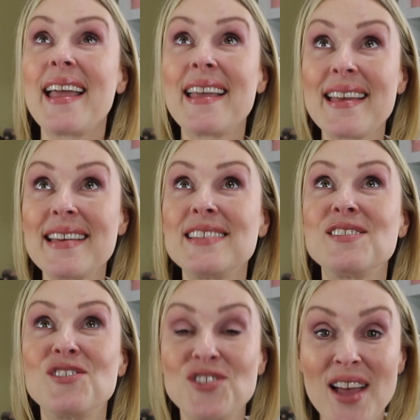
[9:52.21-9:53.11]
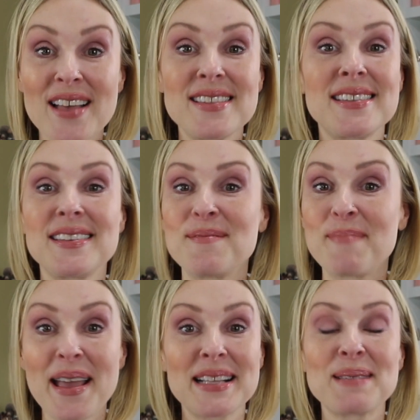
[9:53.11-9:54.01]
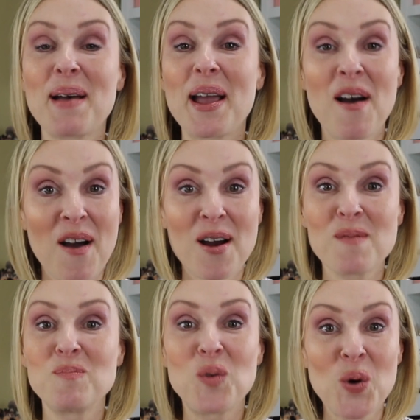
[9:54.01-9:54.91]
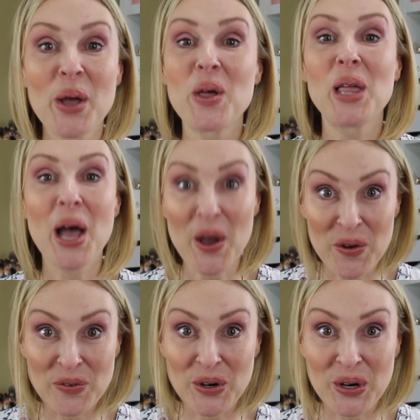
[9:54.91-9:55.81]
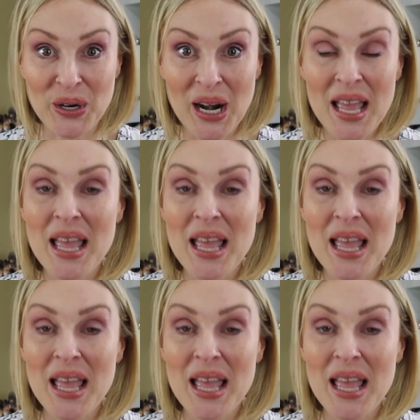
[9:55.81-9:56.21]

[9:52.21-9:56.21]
It just makes my heart boil over.